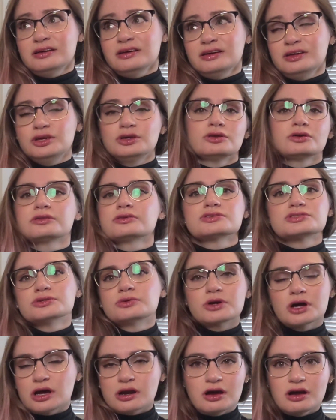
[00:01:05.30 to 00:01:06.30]
you know, there's no
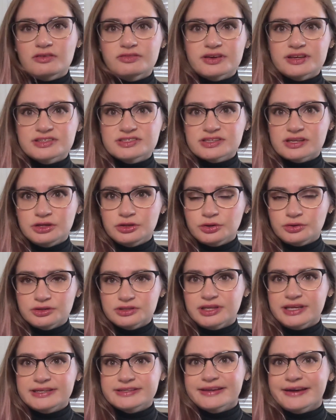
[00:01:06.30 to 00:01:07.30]
cutoff as, you know,
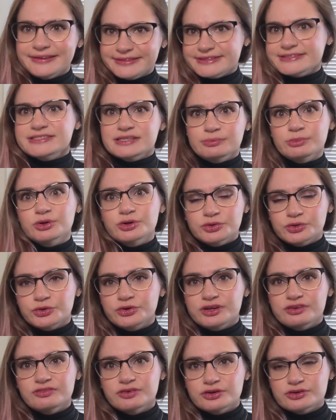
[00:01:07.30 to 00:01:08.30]
like at December
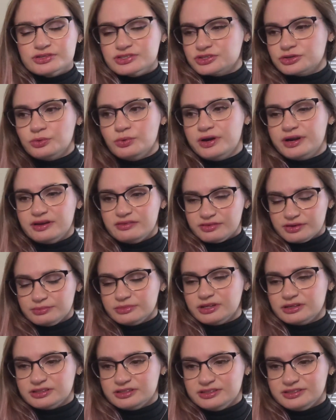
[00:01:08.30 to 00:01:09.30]
31st or whatever. I'm
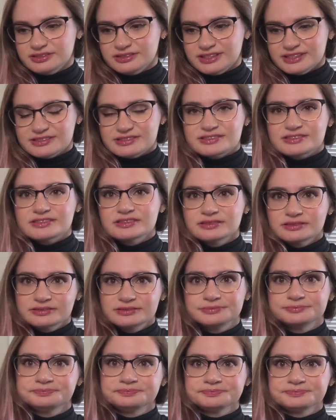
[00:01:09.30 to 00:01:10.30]
not gonna, that's,
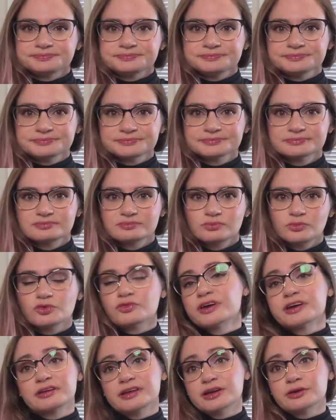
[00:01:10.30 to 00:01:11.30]
well,
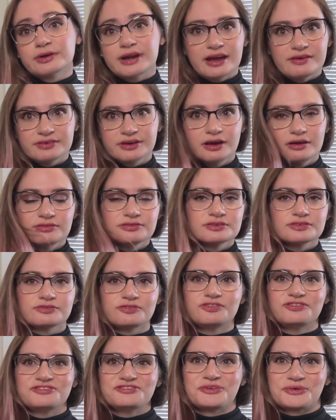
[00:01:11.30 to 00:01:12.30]
frankly, I don't have enough
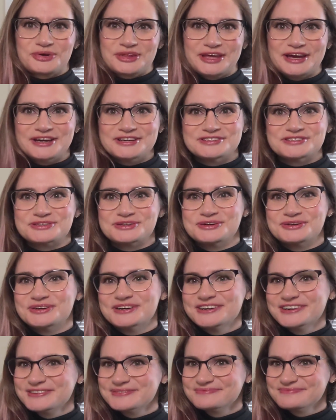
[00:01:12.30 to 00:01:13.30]
for that.
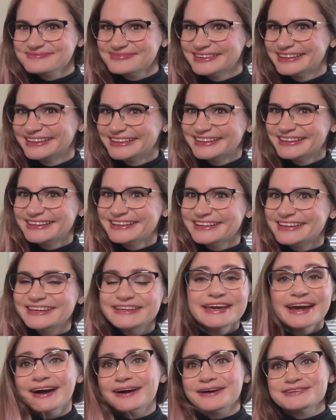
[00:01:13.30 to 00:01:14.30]
So,
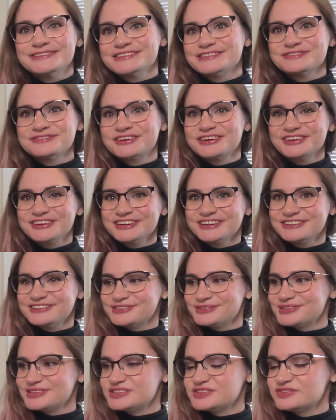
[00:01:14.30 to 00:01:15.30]
yeah, I just figured I'd
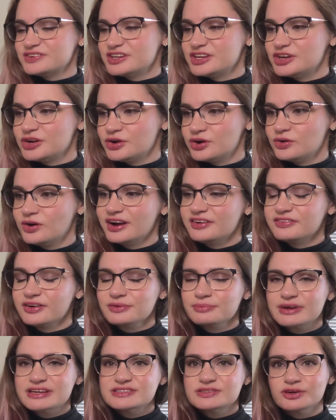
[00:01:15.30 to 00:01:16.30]
do this video. I
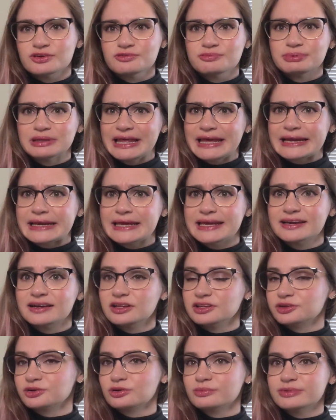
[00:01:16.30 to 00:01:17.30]
found myself planning a
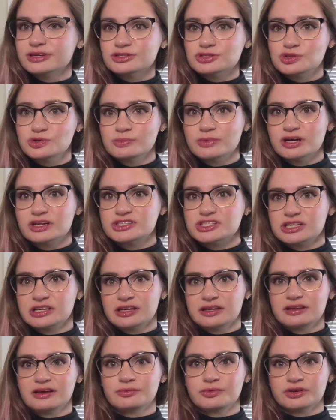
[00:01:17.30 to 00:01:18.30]
little bit too much and
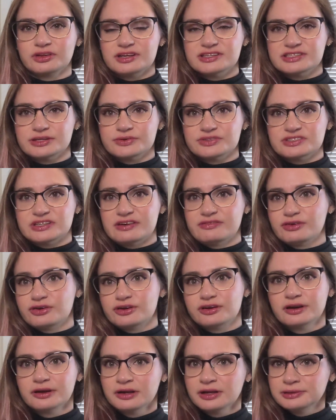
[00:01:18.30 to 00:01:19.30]
I realized I was
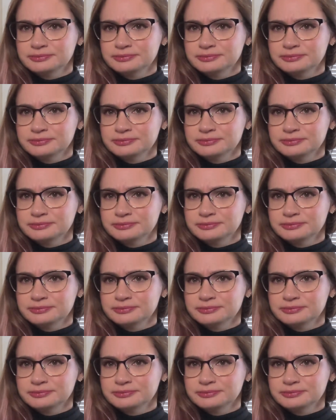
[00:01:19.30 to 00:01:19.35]
never